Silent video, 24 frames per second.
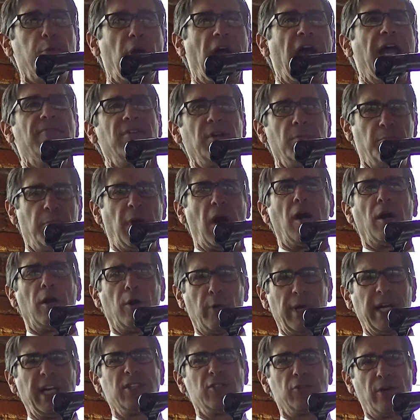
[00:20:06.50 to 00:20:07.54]
private
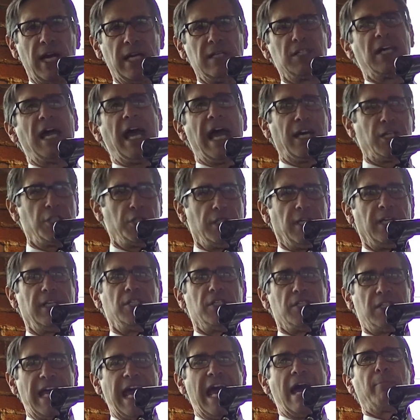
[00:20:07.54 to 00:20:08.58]
borrowing transaction that
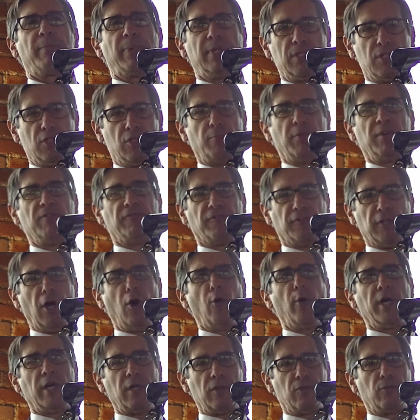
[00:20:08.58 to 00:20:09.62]
just happens to be
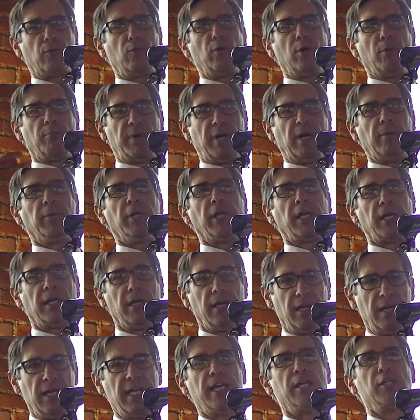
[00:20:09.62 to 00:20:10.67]
flowing through a public
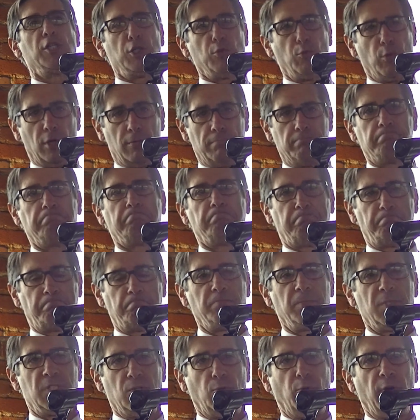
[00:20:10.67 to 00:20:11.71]
issuer.
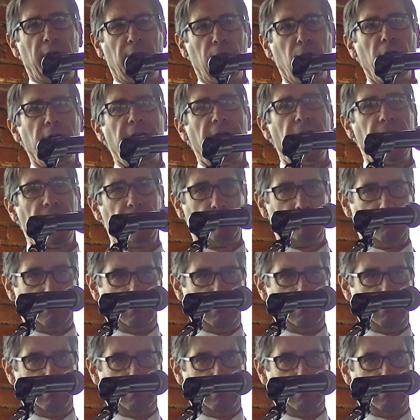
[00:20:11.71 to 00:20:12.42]
That's the way to look at it.